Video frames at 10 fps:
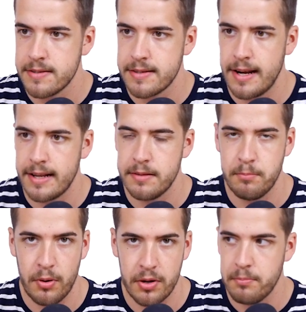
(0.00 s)
select the
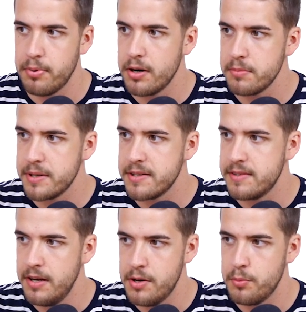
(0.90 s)
bottom part
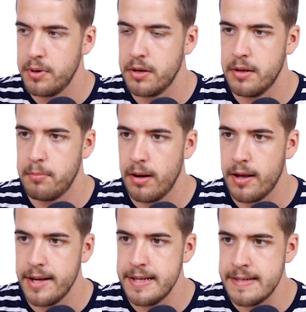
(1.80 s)
because here we're going to
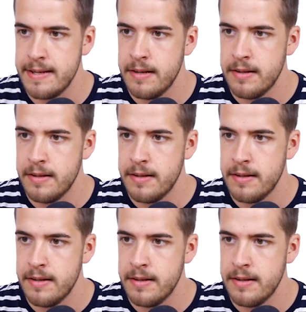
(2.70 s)
apply it,